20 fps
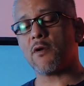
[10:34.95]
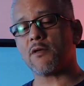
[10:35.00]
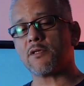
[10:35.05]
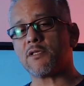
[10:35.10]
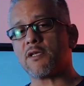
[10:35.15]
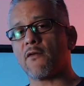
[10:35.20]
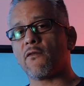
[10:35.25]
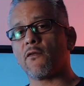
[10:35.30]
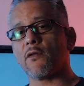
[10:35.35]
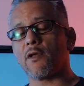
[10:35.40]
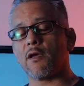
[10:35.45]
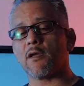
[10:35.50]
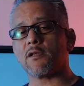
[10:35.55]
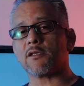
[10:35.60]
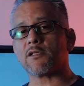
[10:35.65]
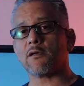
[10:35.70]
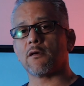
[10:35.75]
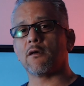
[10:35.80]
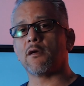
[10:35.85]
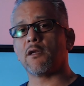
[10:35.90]
There's definitely
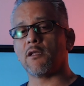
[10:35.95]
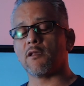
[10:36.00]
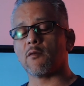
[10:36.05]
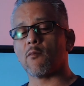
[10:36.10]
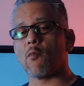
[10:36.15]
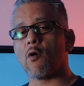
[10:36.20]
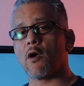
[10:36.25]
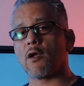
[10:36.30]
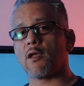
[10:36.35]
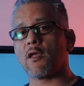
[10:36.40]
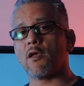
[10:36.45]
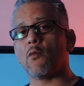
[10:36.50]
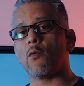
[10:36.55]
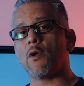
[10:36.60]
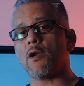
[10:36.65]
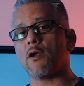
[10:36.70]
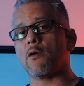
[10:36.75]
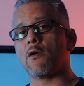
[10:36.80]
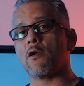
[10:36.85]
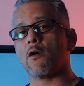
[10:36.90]
uncertainty in the market.
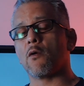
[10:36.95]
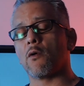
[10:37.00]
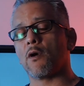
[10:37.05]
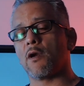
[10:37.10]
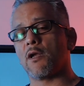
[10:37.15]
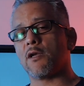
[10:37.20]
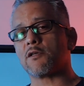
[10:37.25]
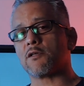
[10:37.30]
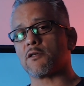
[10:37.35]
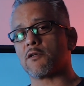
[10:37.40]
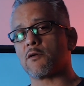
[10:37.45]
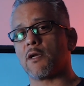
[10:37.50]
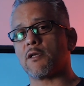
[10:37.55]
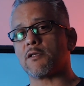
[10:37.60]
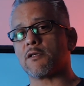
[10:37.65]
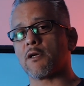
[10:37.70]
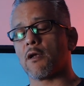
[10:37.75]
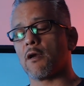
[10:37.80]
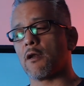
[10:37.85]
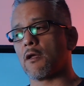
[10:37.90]
We don't know where interest
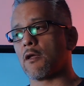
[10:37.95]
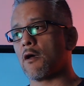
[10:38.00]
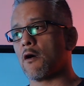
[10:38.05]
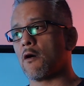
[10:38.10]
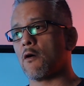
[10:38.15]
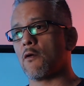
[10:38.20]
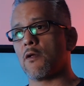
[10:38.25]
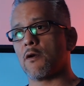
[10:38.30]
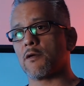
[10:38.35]
rates are going to go.